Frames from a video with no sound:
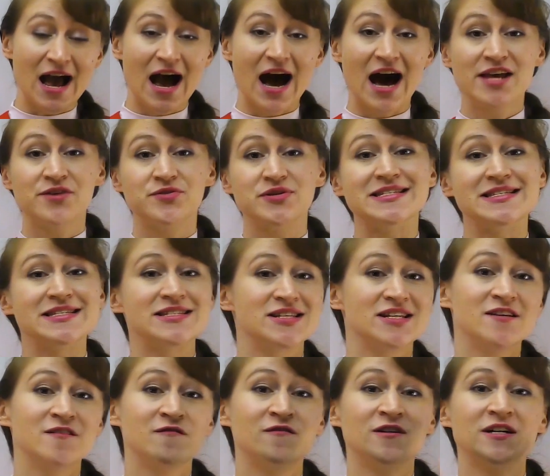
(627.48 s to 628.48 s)
I
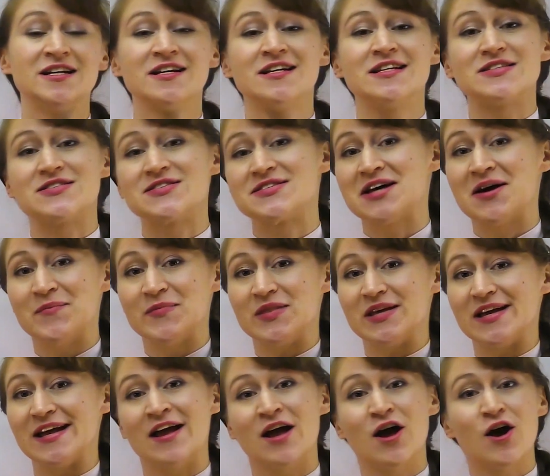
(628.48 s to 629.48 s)
receive
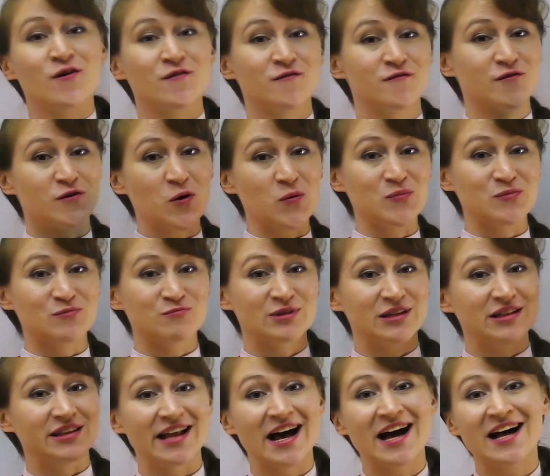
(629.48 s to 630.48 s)
something from
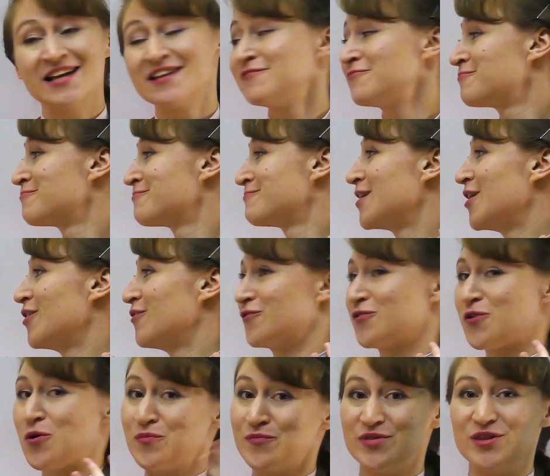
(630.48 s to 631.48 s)
life,
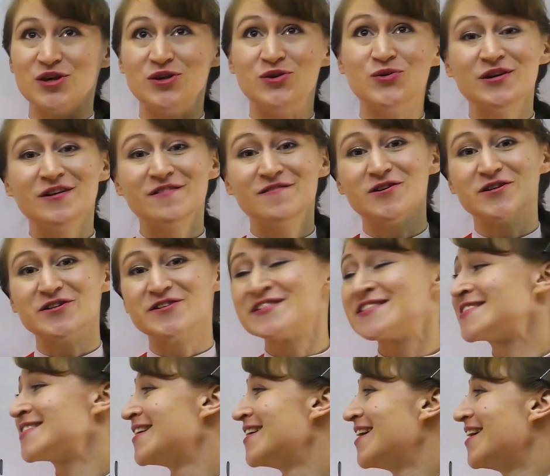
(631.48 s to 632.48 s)
from the
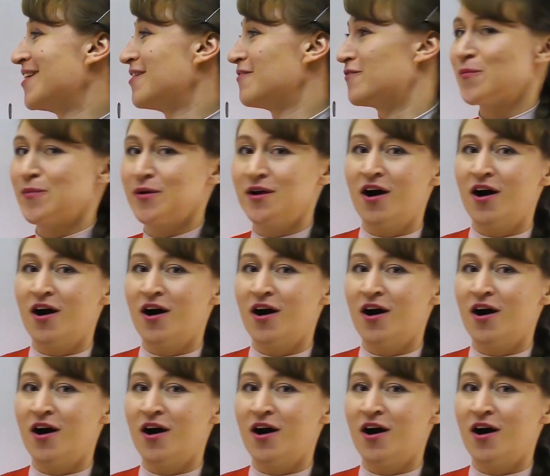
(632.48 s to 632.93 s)
universe, from